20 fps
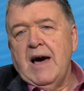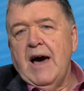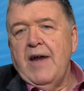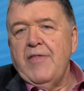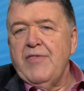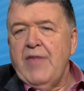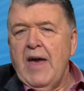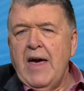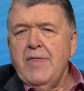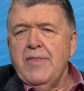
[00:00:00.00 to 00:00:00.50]

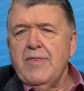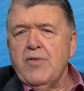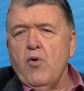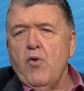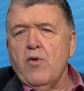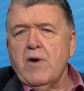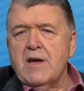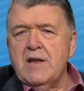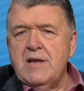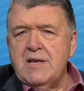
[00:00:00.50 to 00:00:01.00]
And that
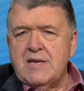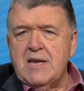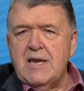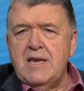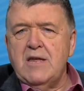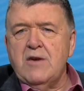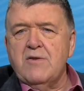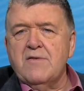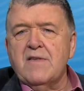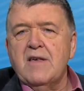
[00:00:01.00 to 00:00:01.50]
thought
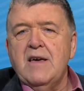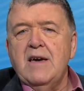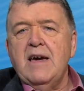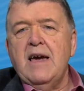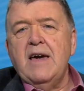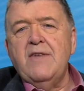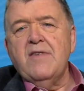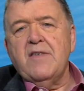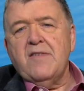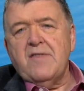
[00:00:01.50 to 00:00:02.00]
continues
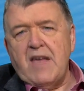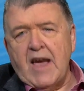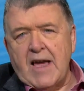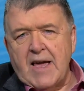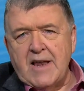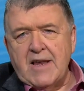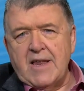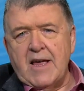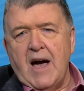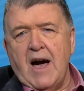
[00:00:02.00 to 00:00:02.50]
in the
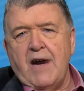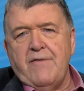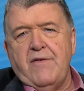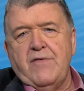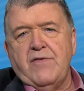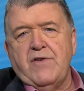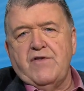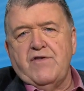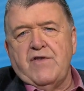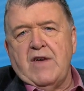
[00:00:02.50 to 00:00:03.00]
second half
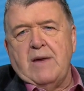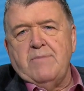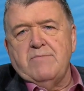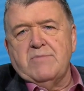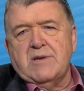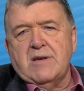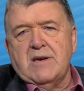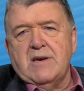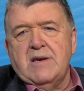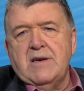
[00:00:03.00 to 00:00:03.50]
of the
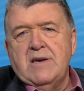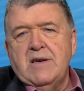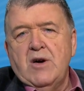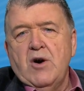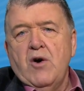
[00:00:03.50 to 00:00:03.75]
chapter,